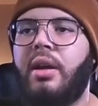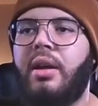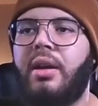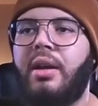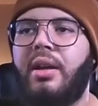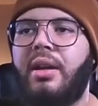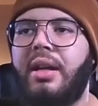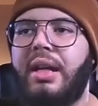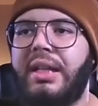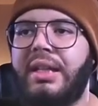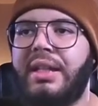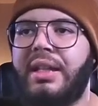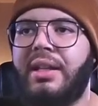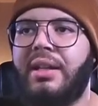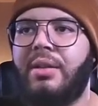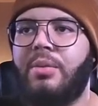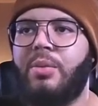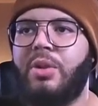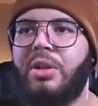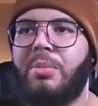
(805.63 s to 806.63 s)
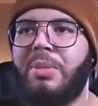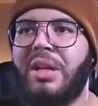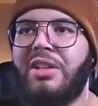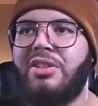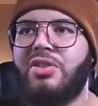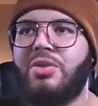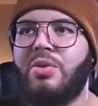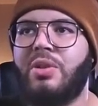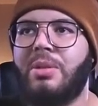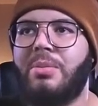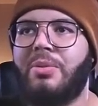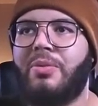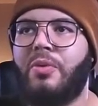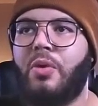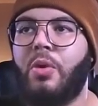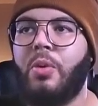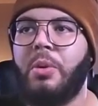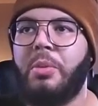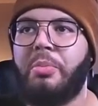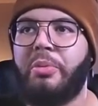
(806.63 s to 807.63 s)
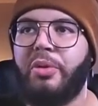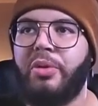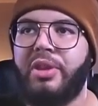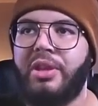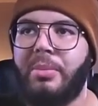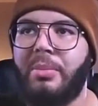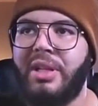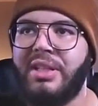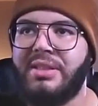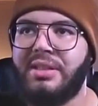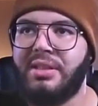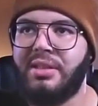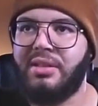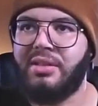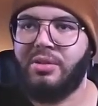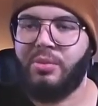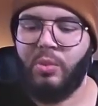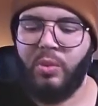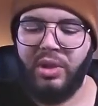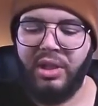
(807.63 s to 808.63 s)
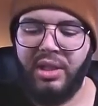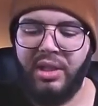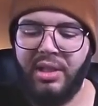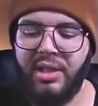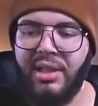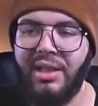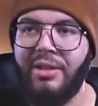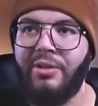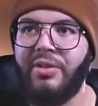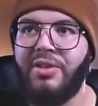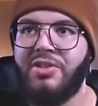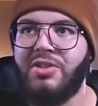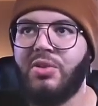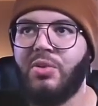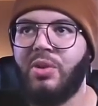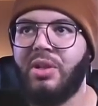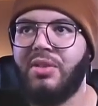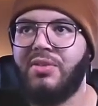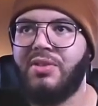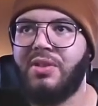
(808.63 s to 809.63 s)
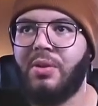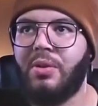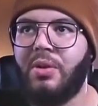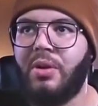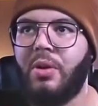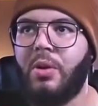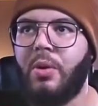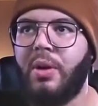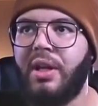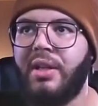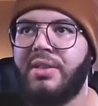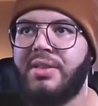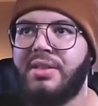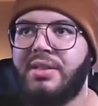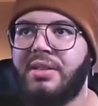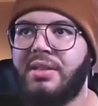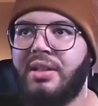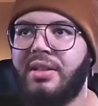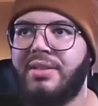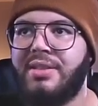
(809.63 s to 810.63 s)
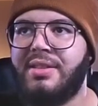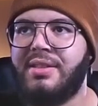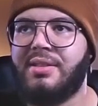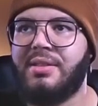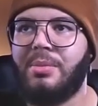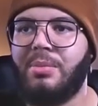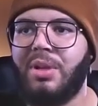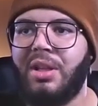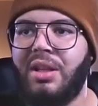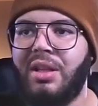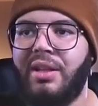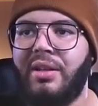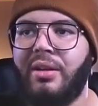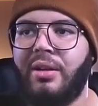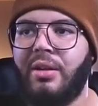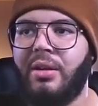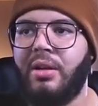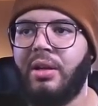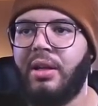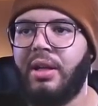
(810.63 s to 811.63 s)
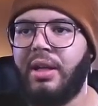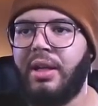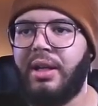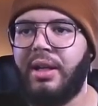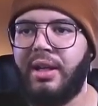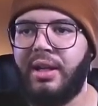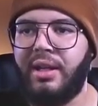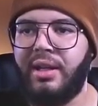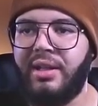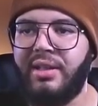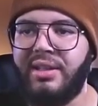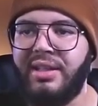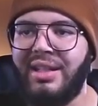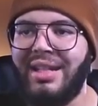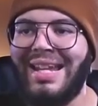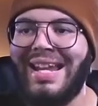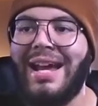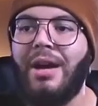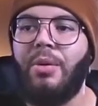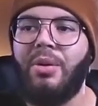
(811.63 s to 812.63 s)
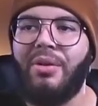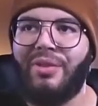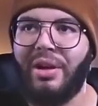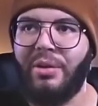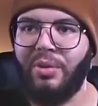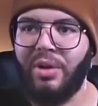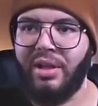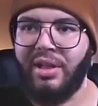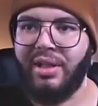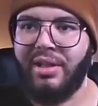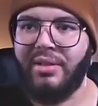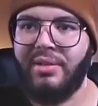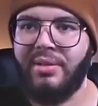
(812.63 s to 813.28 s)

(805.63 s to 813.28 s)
And then we can make sure that before we print the message, we clear the screen. So os.system_clear. And then now if I run it,